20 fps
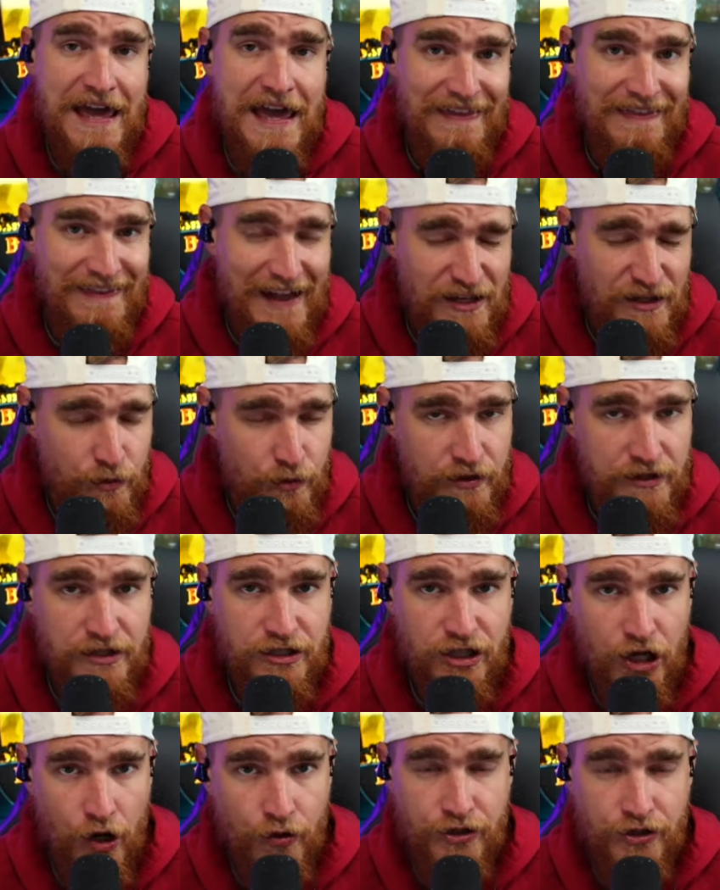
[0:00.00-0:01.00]
And that's where these
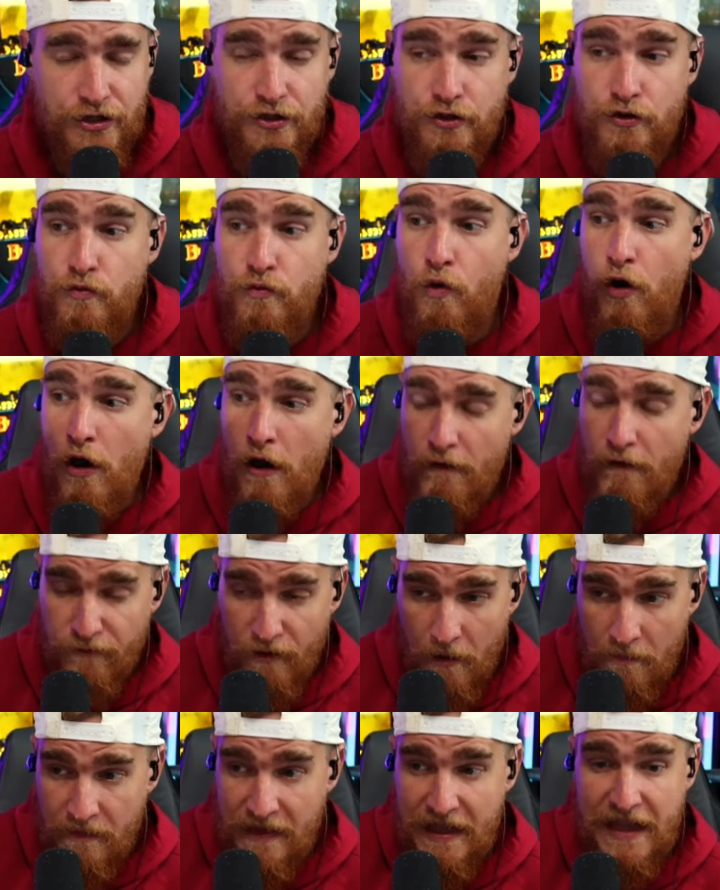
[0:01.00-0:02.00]
coaches who
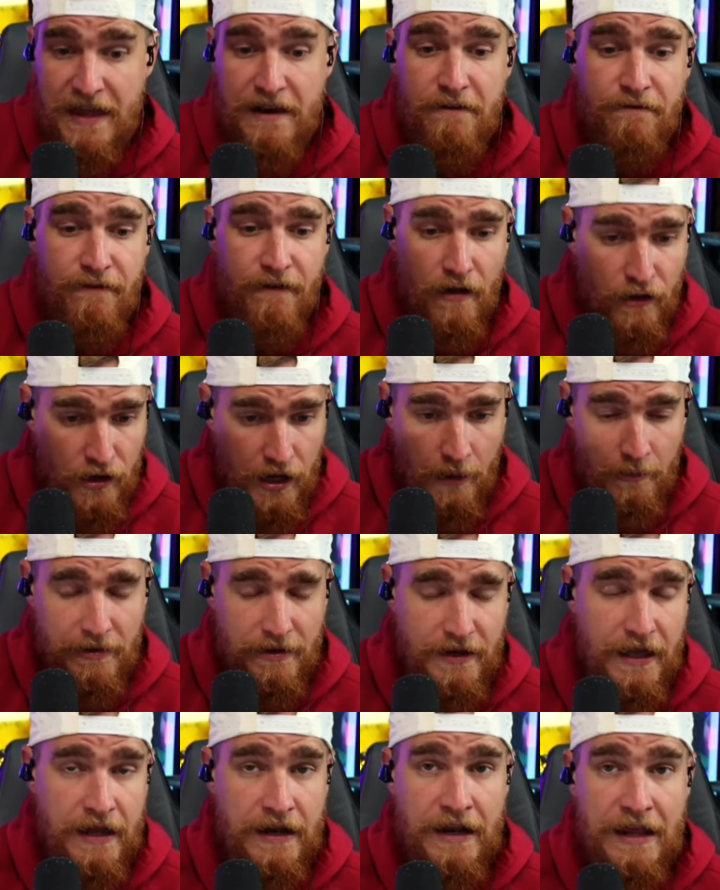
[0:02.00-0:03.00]
from the NFL are
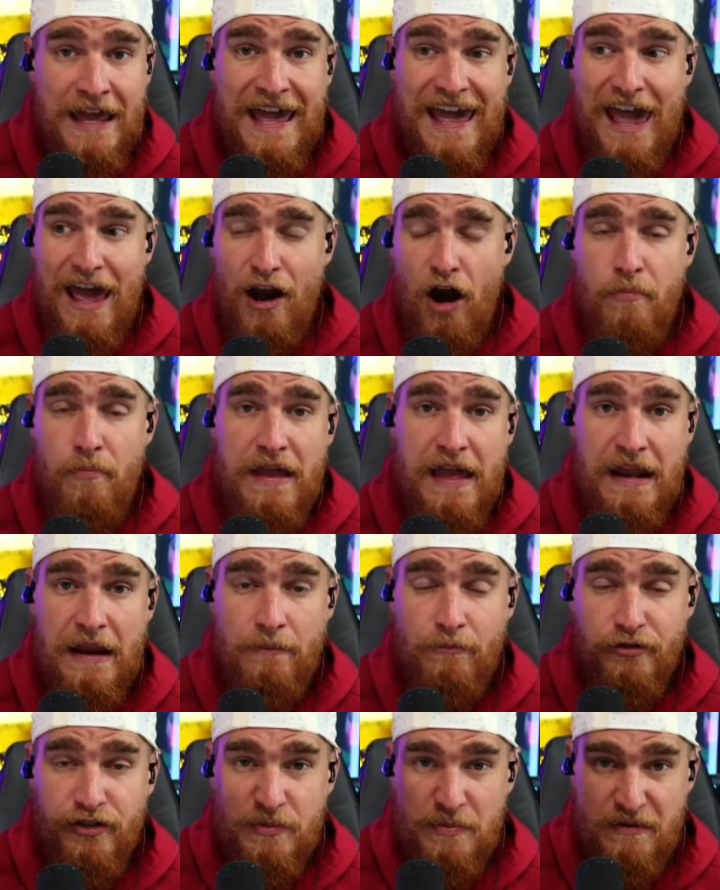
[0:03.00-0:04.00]
coming in and are being
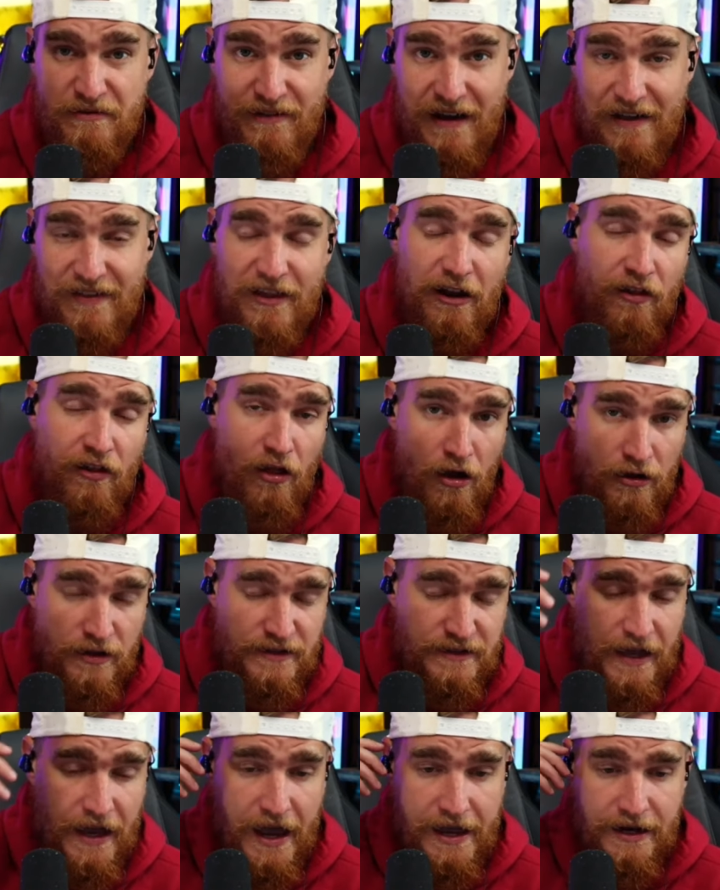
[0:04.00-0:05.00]
able to provide that
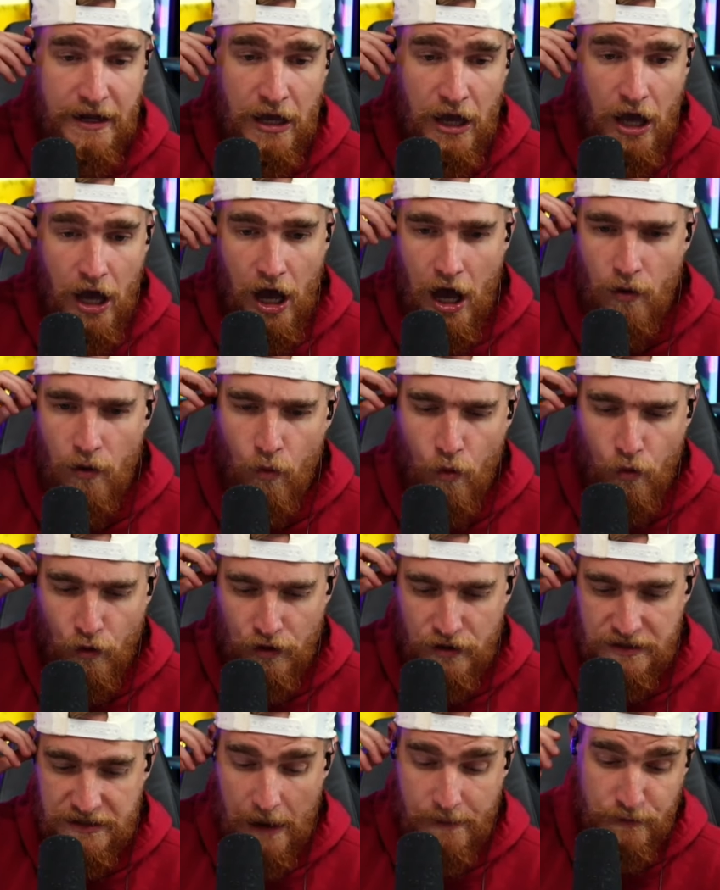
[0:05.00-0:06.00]
alongside
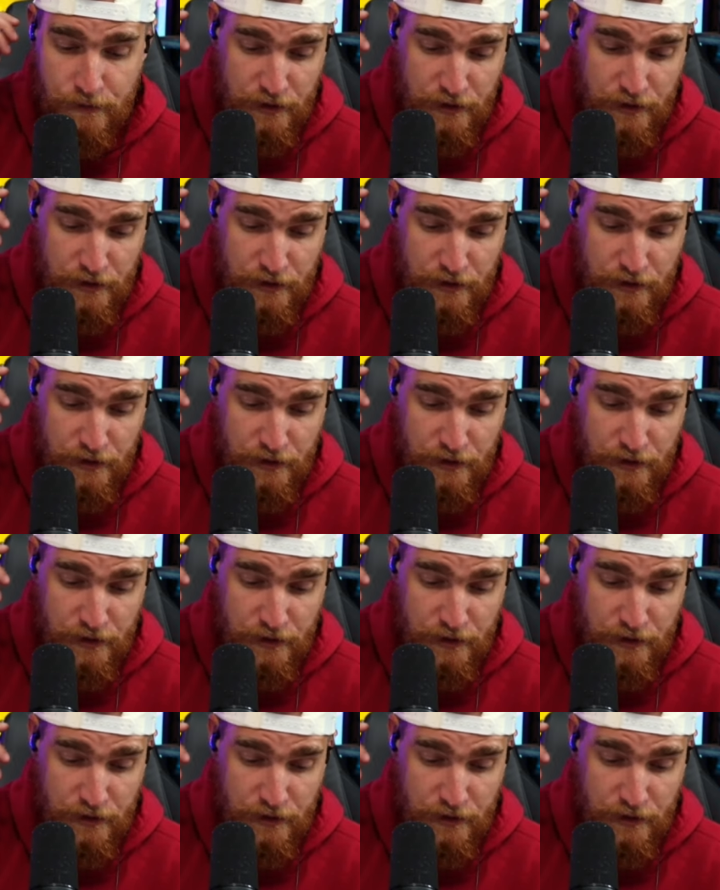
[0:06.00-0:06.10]
Warren Sapp.